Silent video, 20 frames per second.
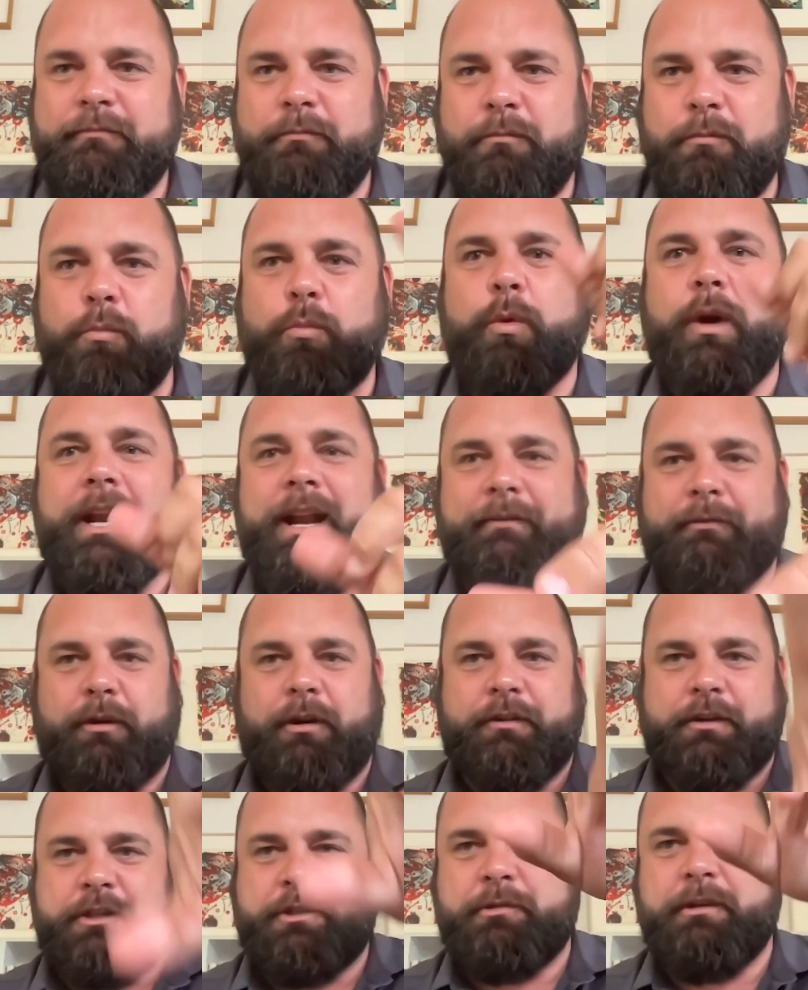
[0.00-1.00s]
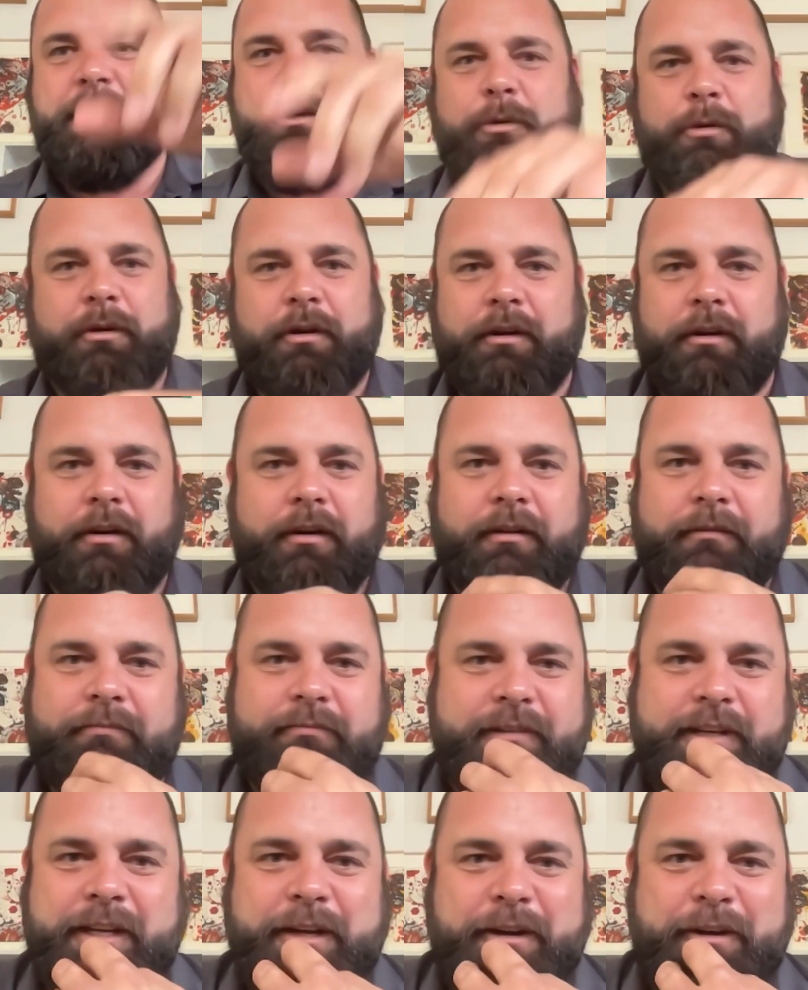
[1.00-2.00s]
whatever, on the street corner,
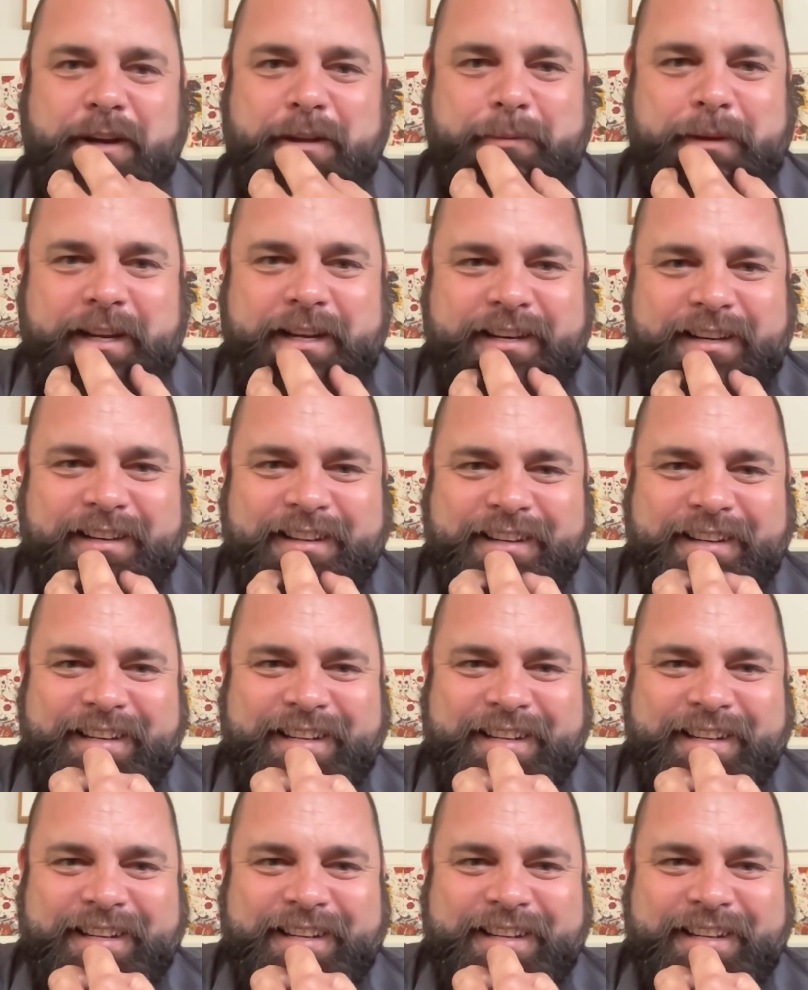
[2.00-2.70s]
you know what I mean?